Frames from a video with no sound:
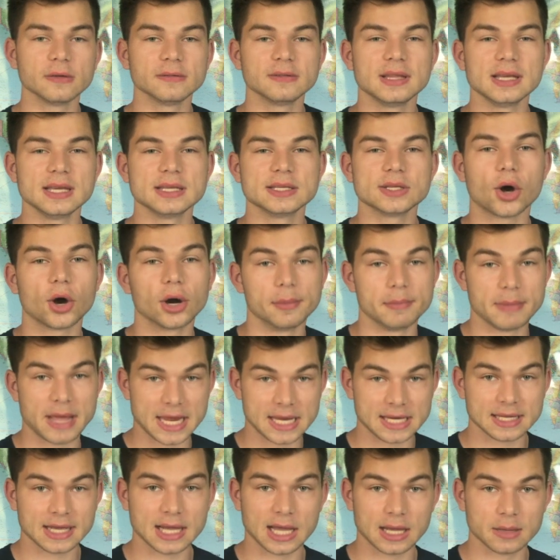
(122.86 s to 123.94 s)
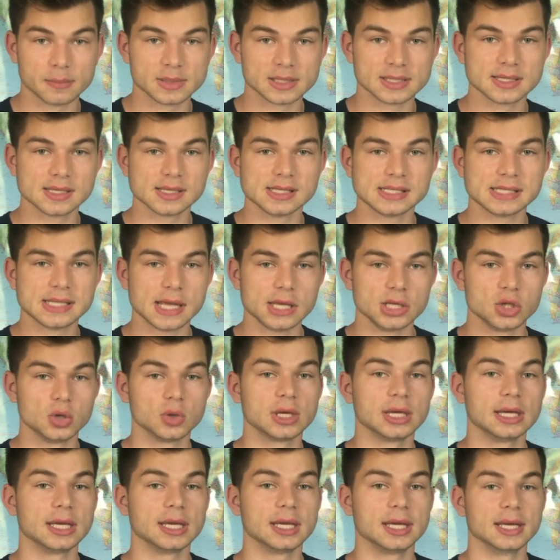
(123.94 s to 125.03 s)
of these are main campuses that you
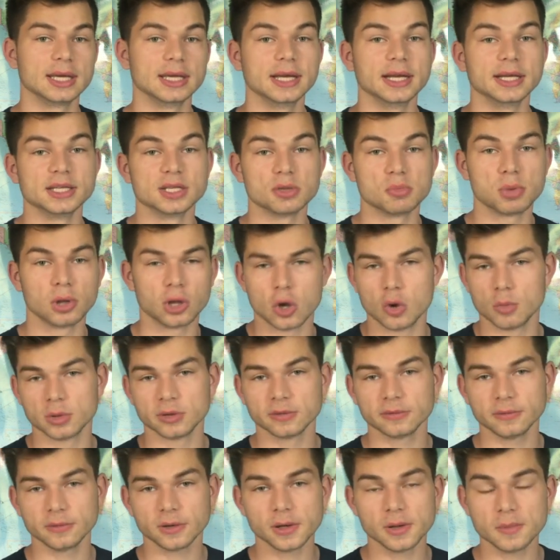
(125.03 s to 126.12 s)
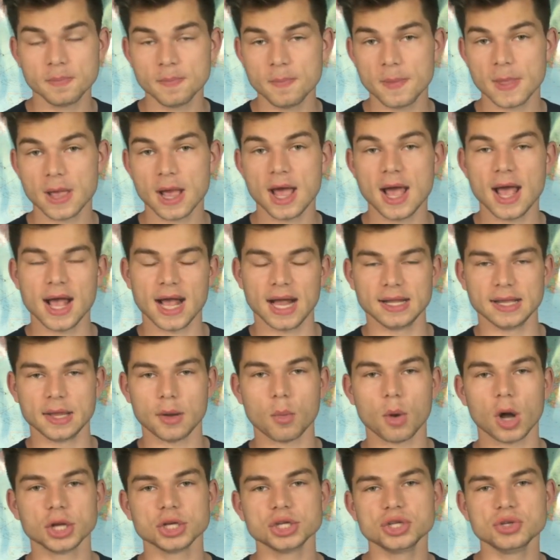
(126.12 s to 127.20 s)
can get a diploma from. And they
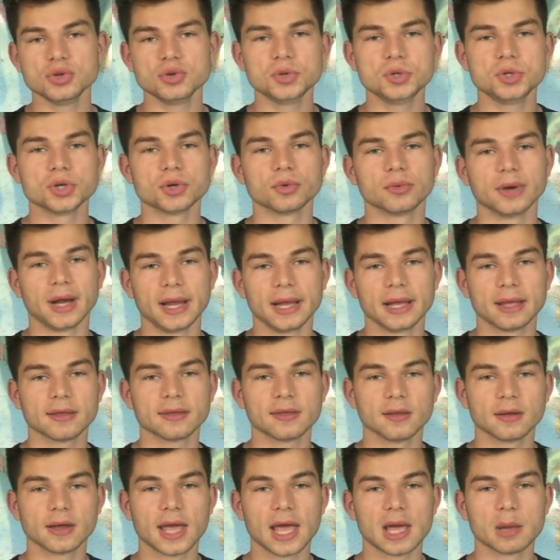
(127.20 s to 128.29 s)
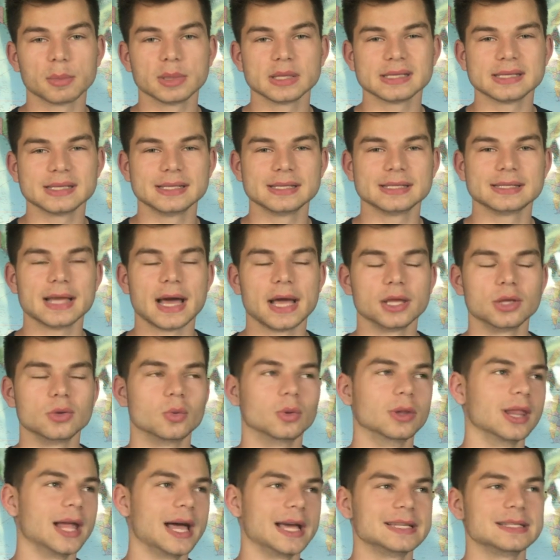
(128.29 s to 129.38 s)
want you to rank the campuses that you
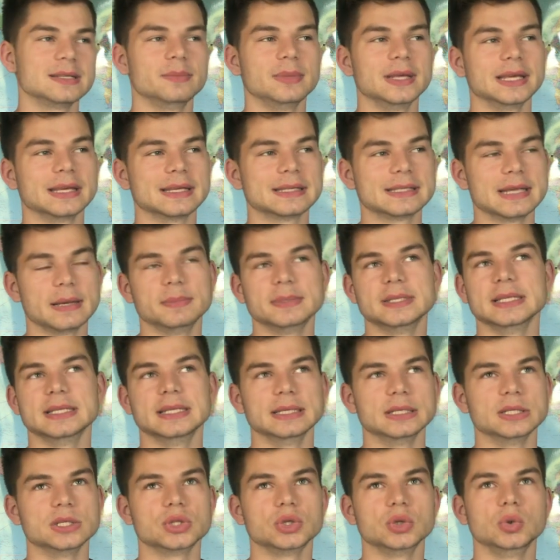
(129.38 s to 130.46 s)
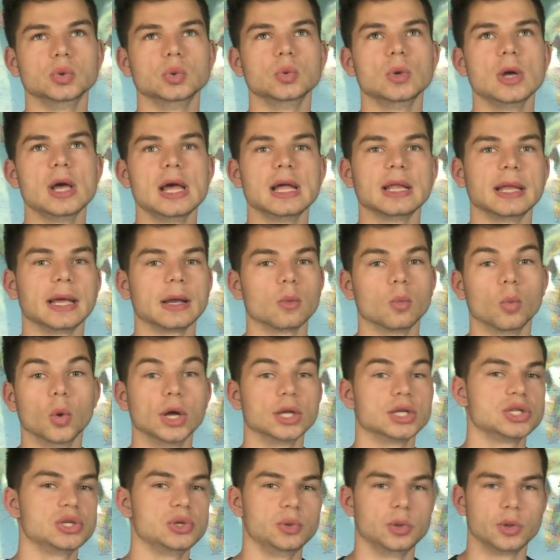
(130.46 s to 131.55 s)
would like to be accepted into, like
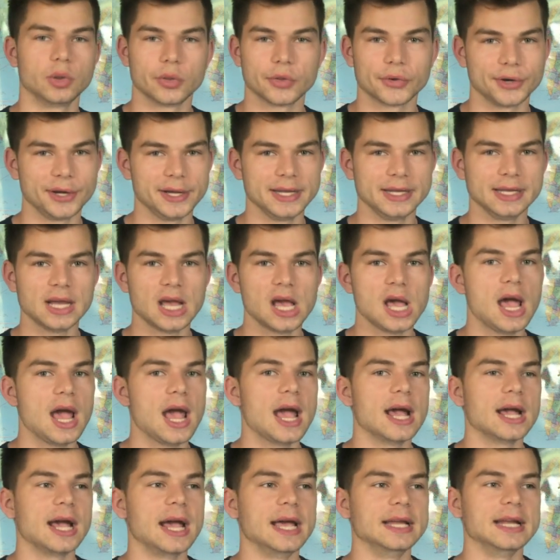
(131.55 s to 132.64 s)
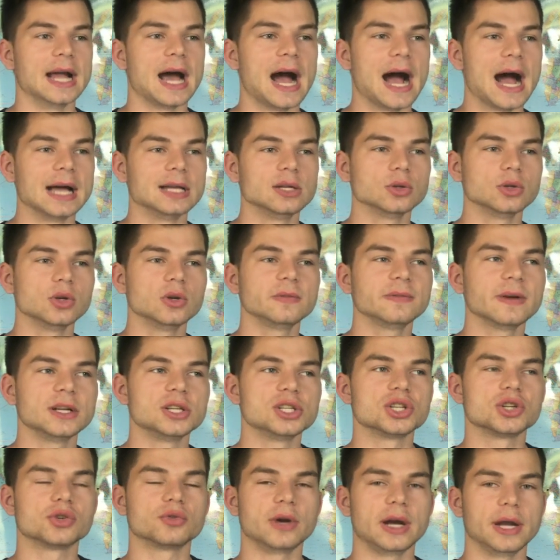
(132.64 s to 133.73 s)
one, two, and three. And I don't know if I
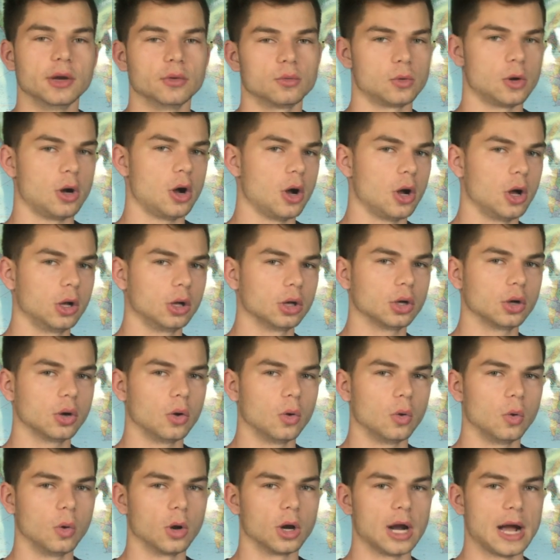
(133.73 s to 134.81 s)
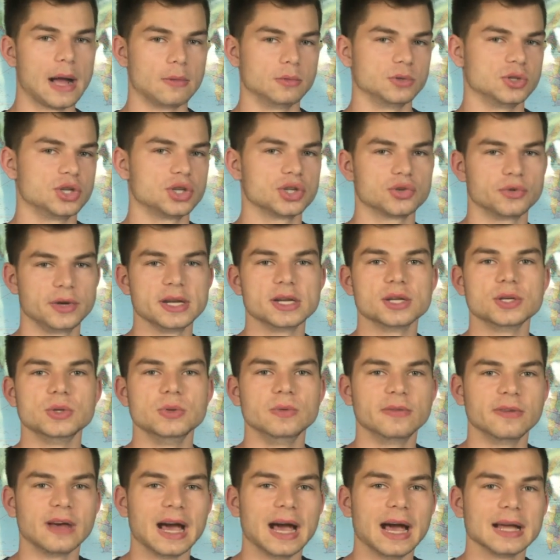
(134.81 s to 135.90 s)
just read it wrong or I was just reading too
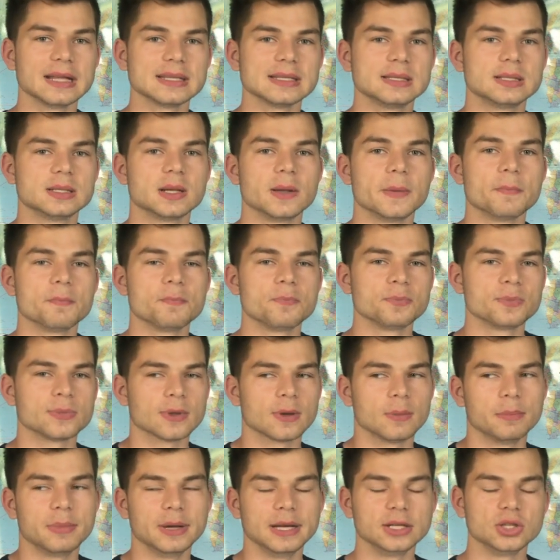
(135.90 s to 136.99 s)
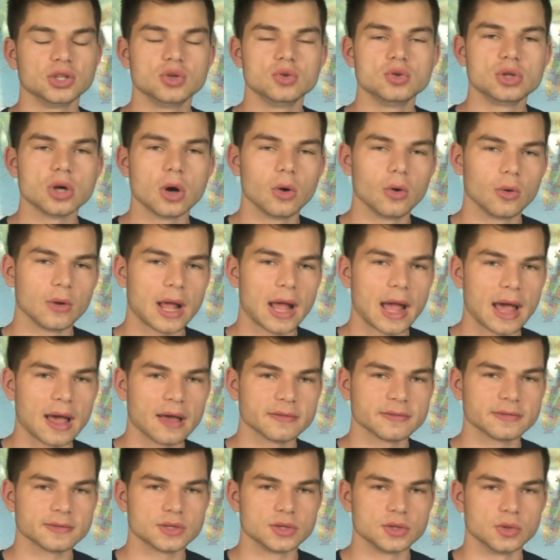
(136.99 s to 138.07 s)
fast, but you don't
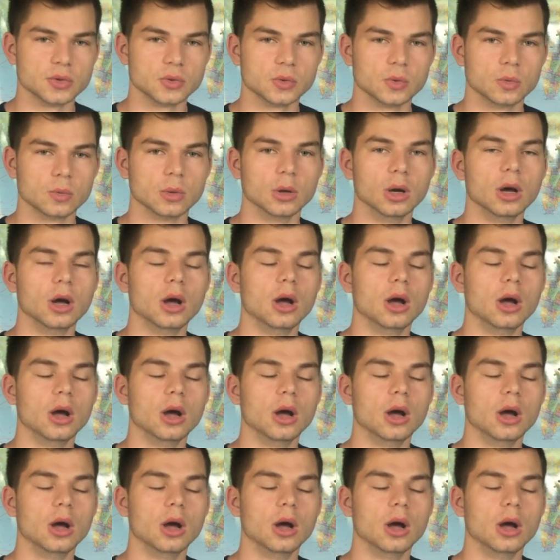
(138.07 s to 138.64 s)
have to